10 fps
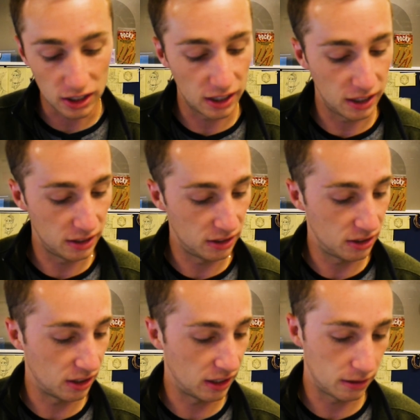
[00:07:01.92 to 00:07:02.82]
I
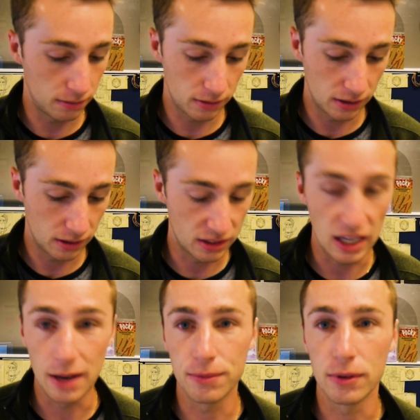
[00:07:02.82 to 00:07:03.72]

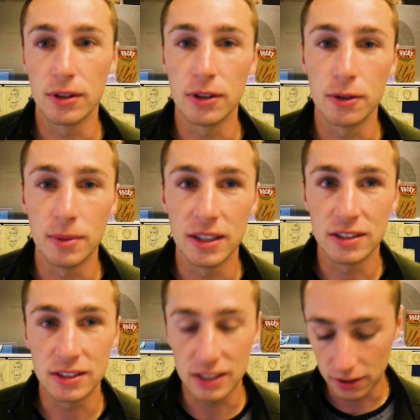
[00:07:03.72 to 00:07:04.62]
stop for a little bit
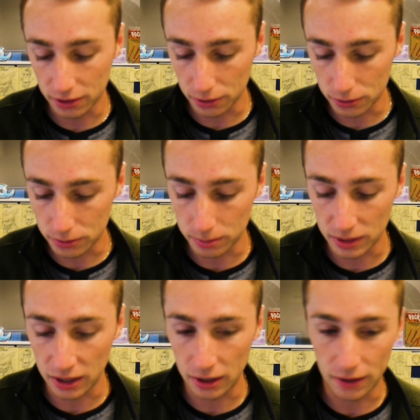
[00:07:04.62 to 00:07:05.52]
and see how it goes
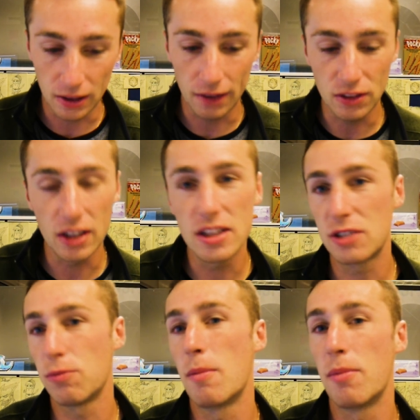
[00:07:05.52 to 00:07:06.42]
from there. I've done
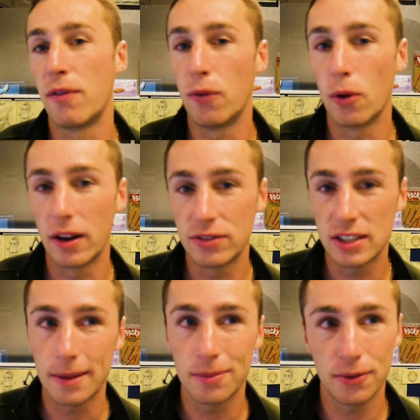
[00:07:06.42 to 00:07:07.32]
this one before. I've
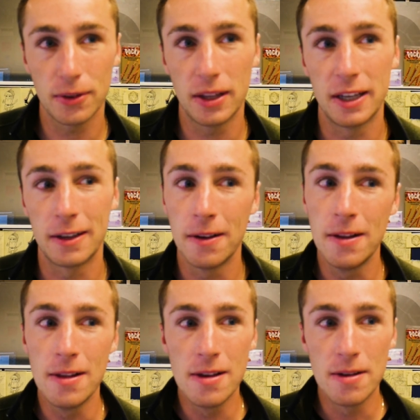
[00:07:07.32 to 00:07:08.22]
stopped for like
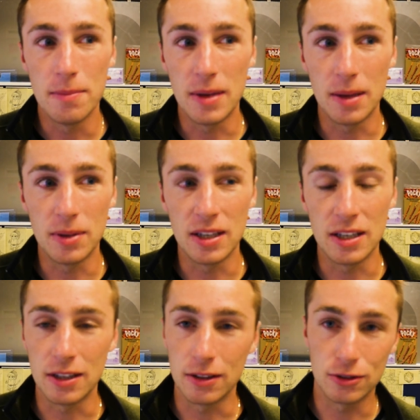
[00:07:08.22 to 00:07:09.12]

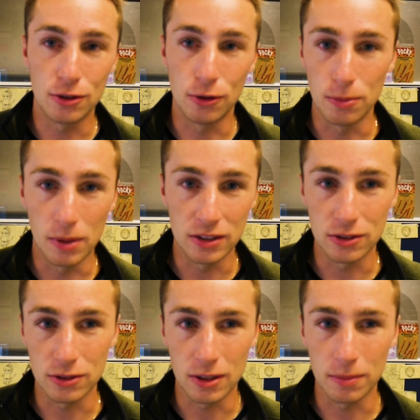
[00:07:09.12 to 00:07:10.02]
maybe 2
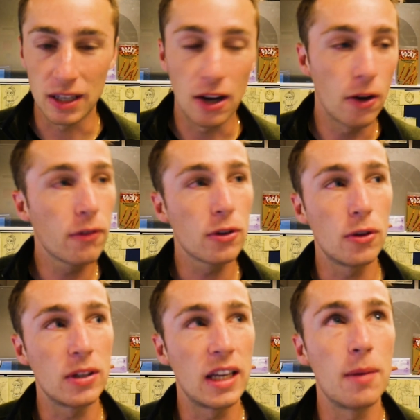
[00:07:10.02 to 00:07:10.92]
months or something, however
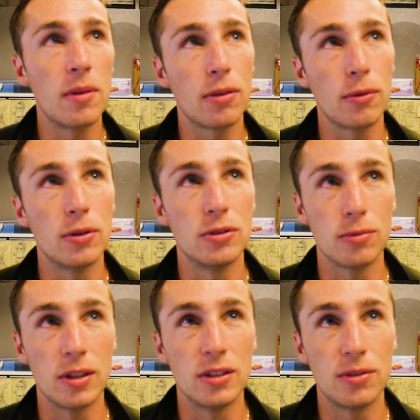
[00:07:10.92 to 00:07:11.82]
long Game of Thrones
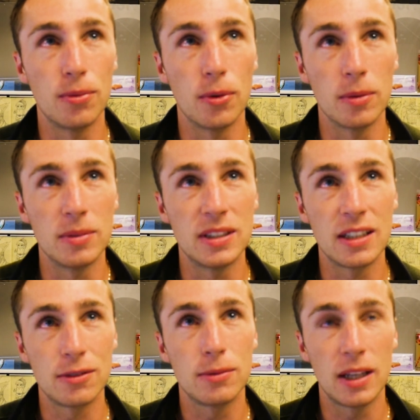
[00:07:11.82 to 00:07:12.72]
runs for,
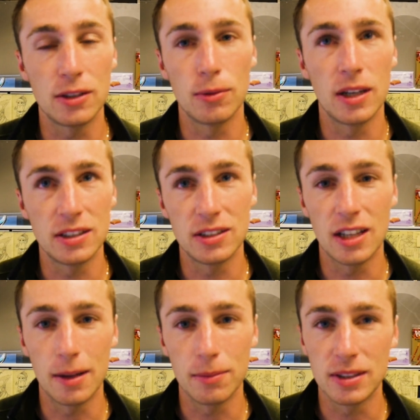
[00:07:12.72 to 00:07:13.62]
because that's when I
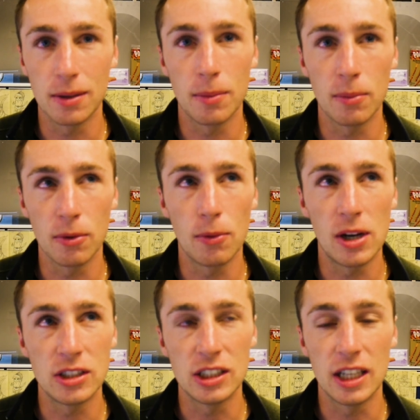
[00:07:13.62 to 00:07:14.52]
stopped, because I remember
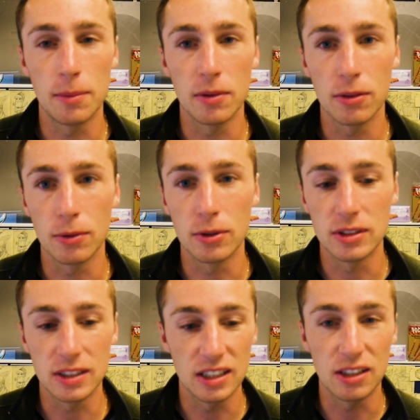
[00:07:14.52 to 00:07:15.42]
watching Game of
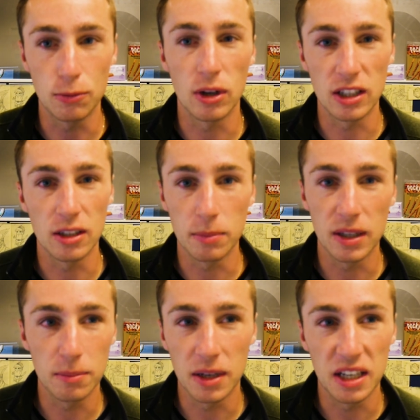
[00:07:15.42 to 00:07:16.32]
Thrones and like wanting to
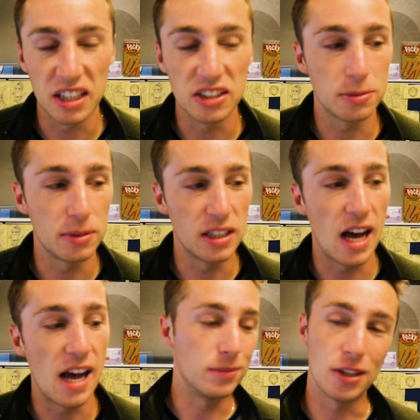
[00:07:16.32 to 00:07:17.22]
bite my nails but
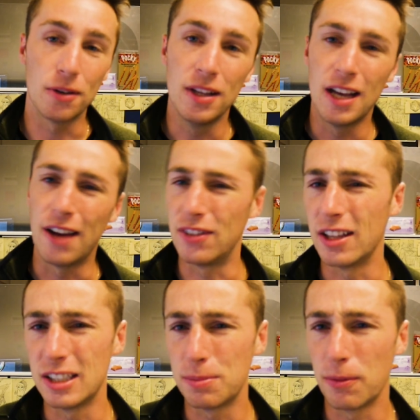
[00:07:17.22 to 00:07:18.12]
not. So I've
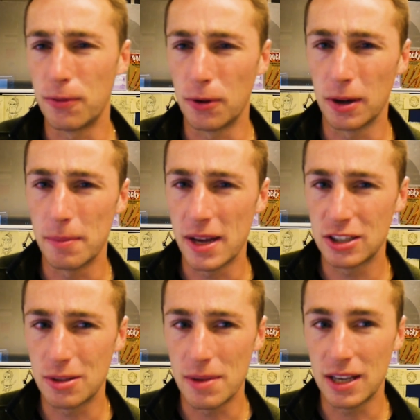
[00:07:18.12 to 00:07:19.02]
done this before, I
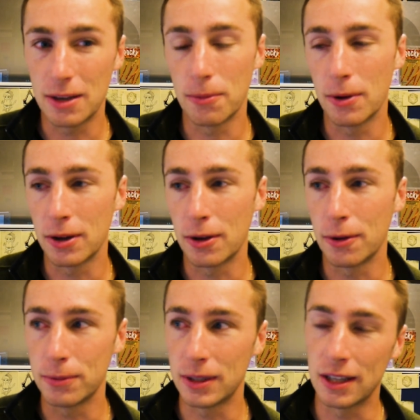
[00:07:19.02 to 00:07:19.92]
managed to make it work.
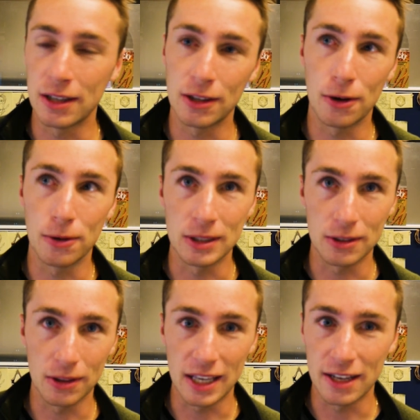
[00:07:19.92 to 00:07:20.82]
Hopefully gonna go
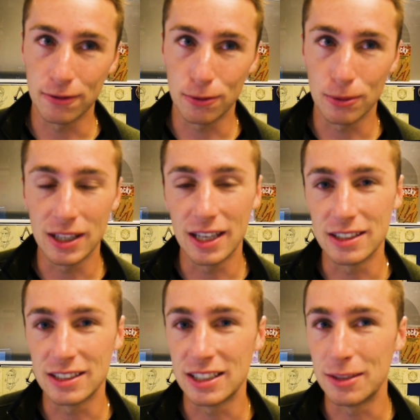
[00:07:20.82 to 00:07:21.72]
until the end of
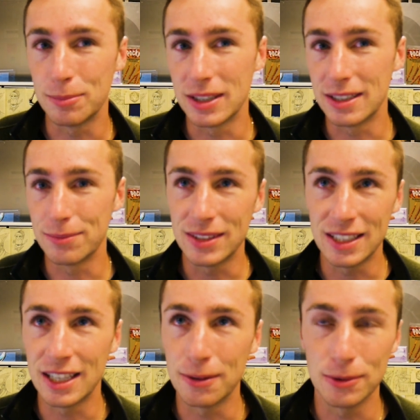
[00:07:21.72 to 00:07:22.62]
2018, but
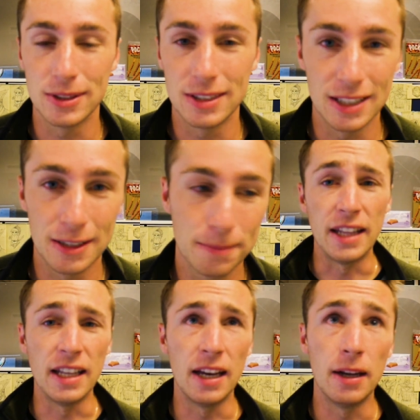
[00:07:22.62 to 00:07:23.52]
yeah, we'll see.
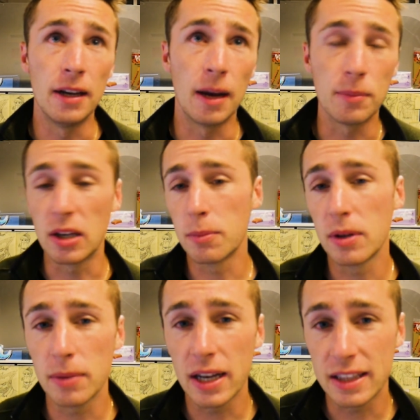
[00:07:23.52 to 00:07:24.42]
And then I'm gonna
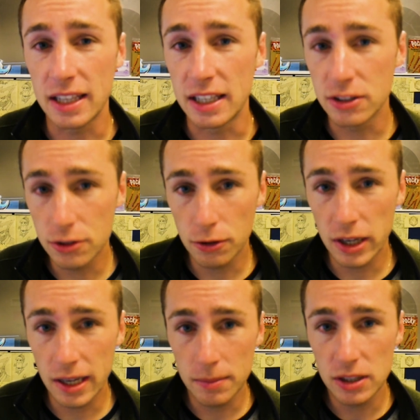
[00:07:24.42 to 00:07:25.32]
bring back the
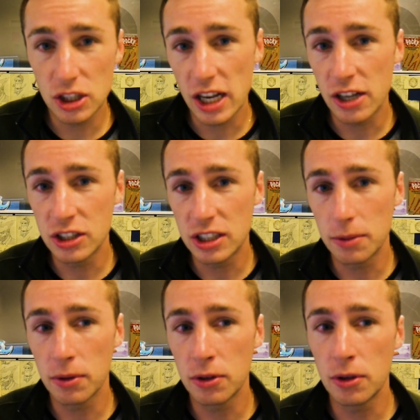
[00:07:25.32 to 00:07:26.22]
Instagram challenge
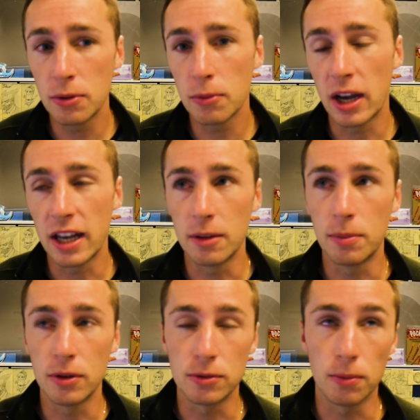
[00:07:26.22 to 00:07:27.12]
that we were doing, where I had to
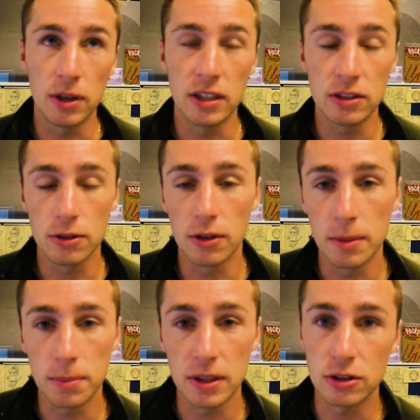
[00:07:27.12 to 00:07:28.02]
post one
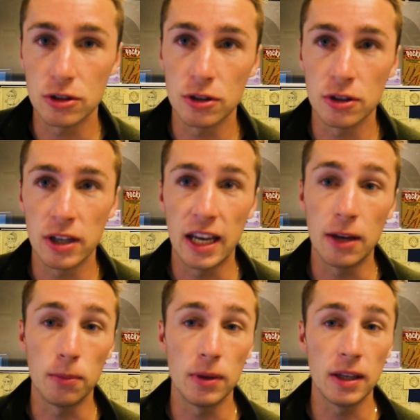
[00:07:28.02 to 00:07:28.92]
Instagram picture
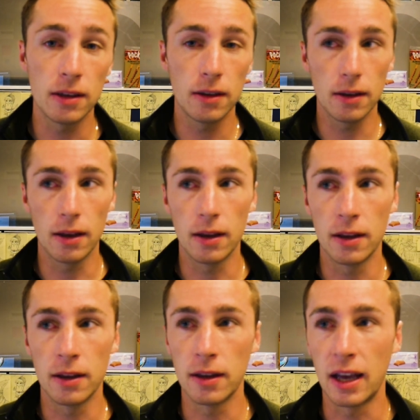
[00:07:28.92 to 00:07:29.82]
a week.
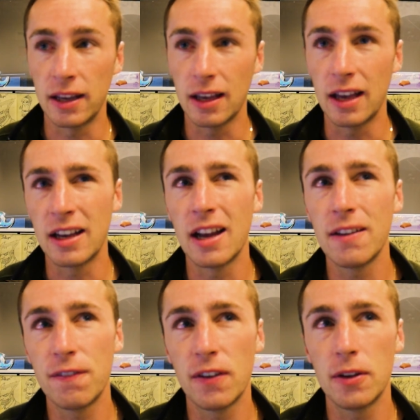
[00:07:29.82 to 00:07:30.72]
I
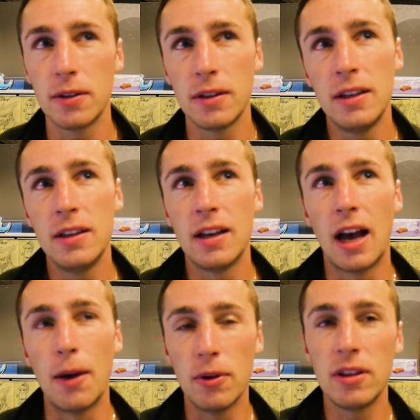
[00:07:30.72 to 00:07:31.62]
kind of felt
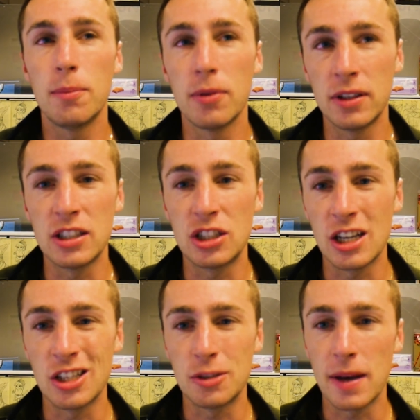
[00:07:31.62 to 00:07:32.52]
I wanted to bring this
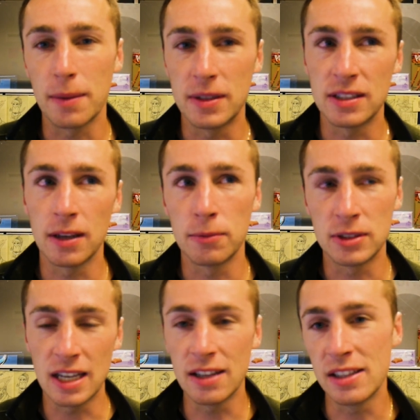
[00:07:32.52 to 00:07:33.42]
challenge back because I
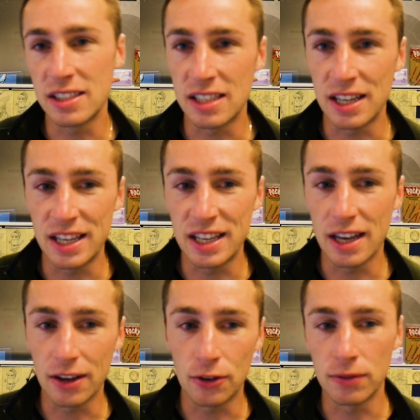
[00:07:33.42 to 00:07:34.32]
was down the
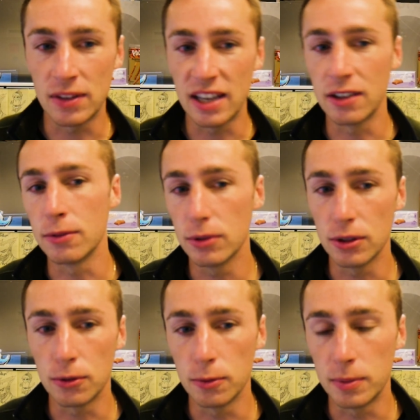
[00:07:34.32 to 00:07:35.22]
city. I could have taken a
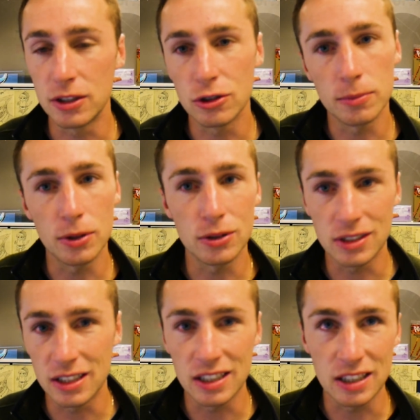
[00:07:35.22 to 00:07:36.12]
really cool picture and
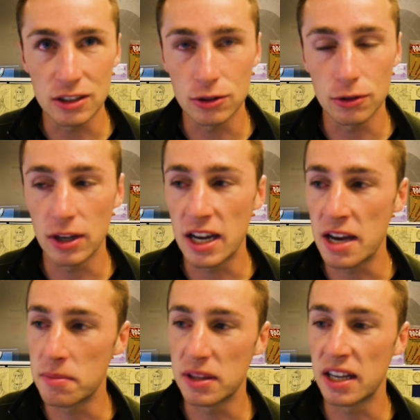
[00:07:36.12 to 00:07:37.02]
posted it to
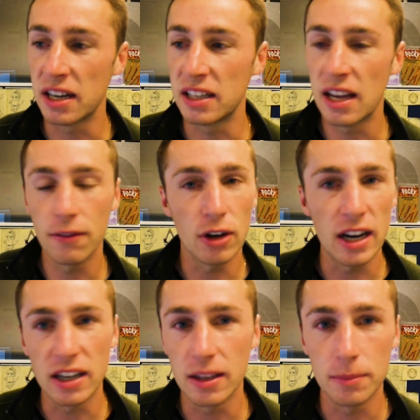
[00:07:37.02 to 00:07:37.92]
Instagram, but then I never
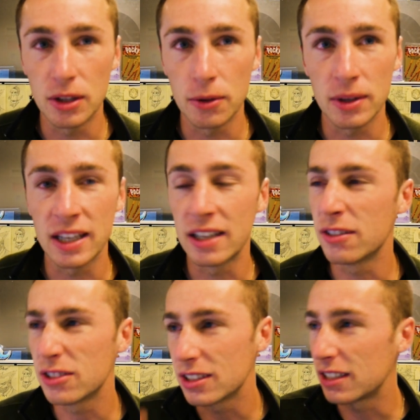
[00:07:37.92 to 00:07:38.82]
ended up doing it. And
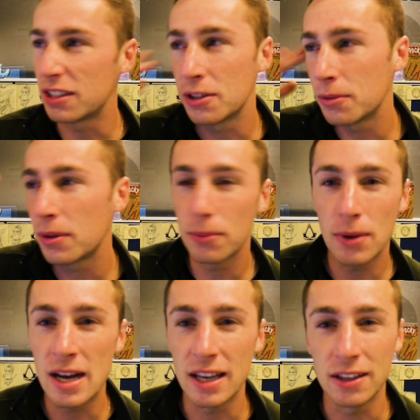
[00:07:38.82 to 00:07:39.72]
I was like, you know what,
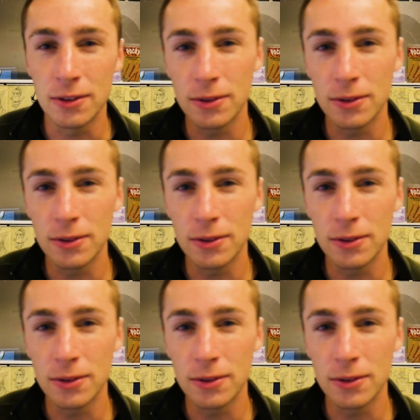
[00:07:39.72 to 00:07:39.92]
why?